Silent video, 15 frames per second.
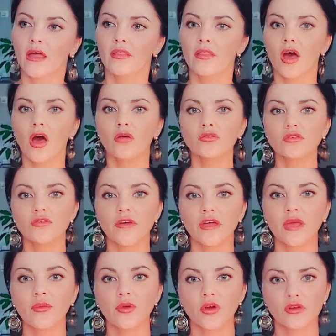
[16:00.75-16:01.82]
The
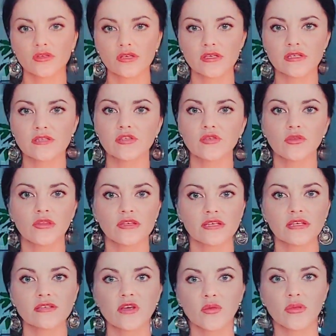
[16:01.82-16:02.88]
autophagy process during this
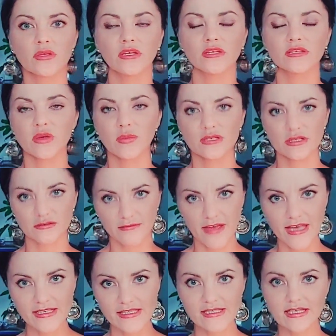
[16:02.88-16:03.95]
intermittent
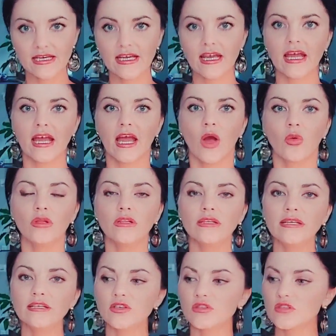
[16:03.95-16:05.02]
fasting will
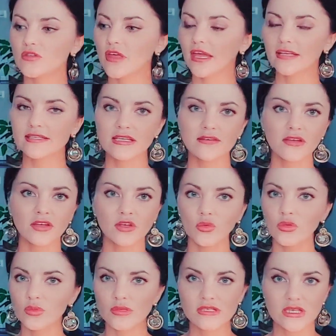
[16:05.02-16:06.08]
lead you to the idea that you
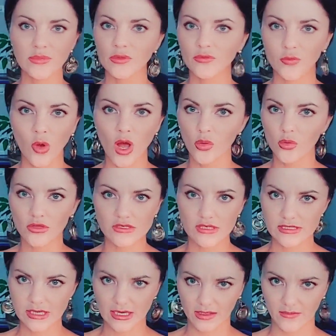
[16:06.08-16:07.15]
will be sleeping four hours a
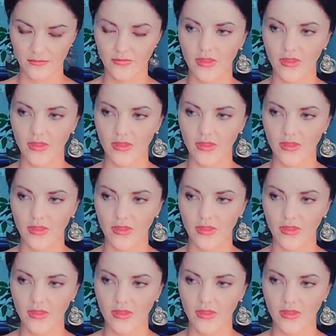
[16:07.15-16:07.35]
day.